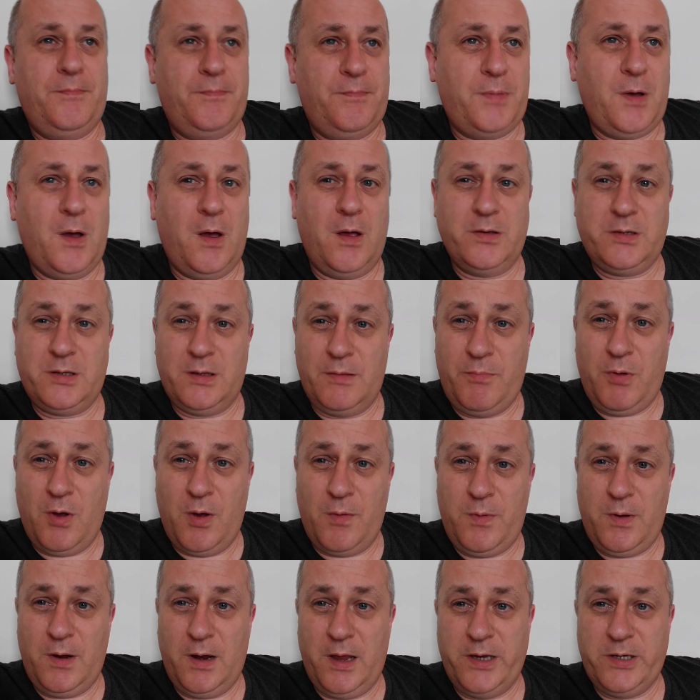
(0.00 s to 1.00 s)
parts of the
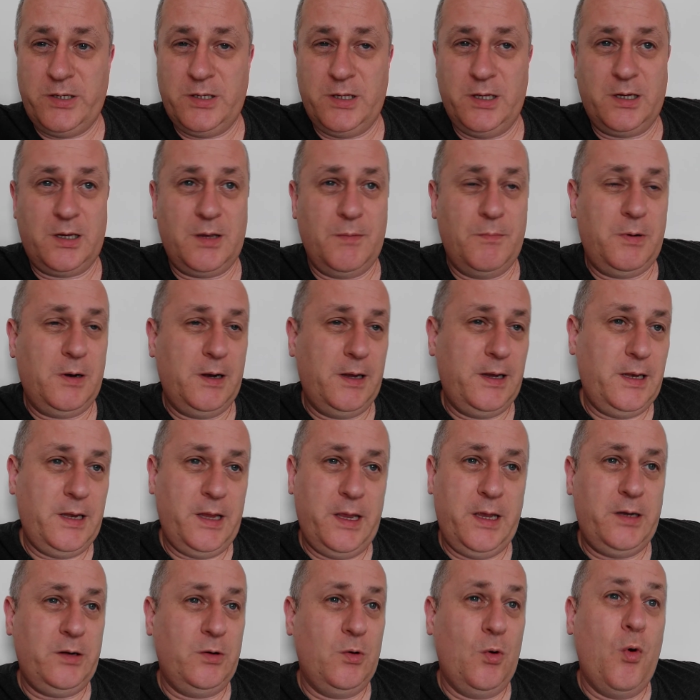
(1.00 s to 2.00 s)
population that
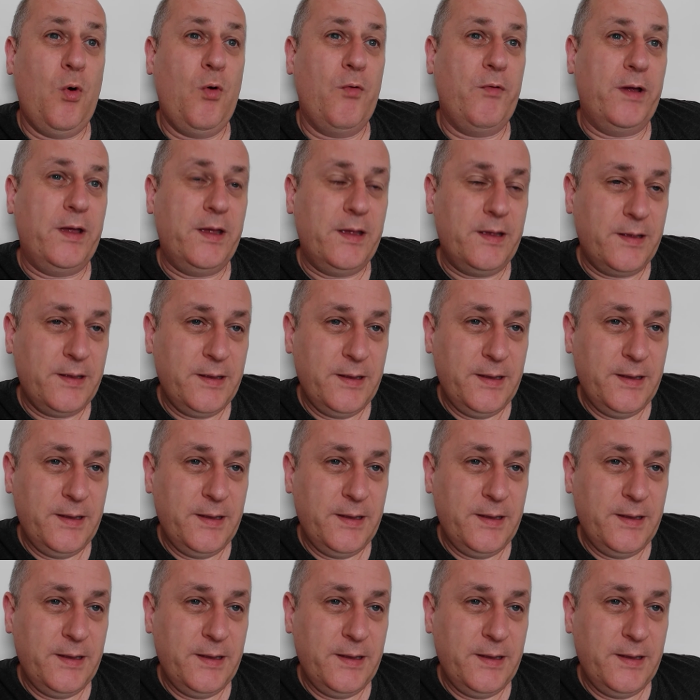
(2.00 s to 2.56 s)
completely ignore it.